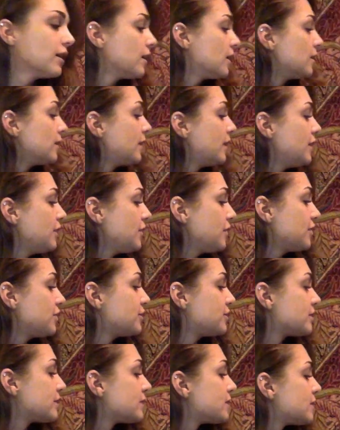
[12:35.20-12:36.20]
And then you can
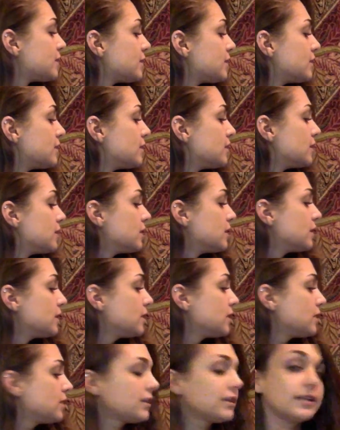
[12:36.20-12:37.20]
just
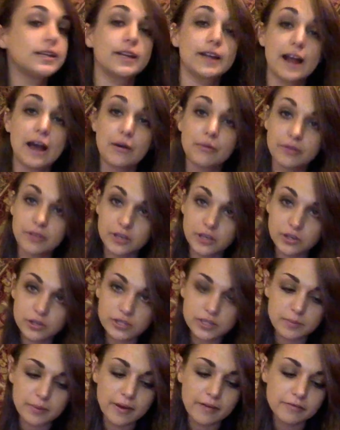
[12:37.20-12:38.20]
clean it out with a
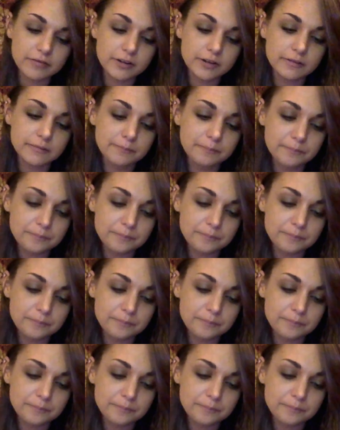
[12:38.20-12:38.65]
Q-tip after.